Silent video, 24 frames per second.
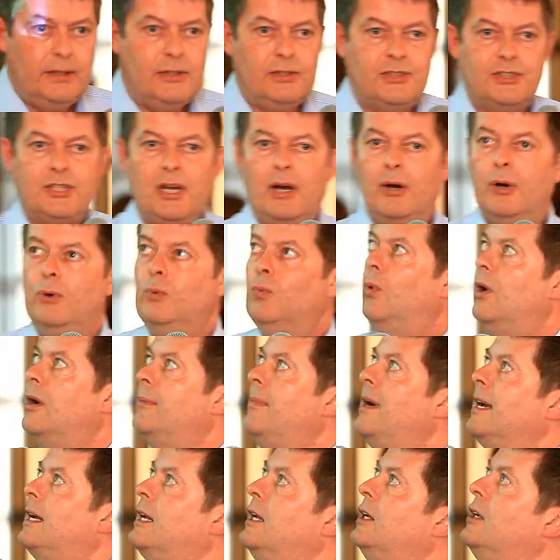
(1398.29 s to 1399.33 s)
So what
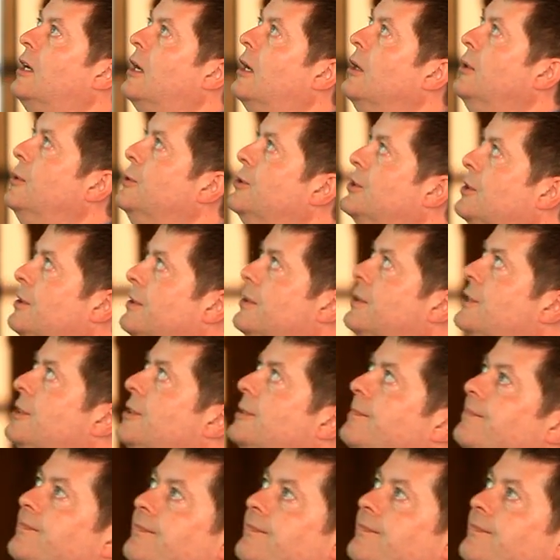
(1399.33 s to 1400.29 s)
are my conclusions?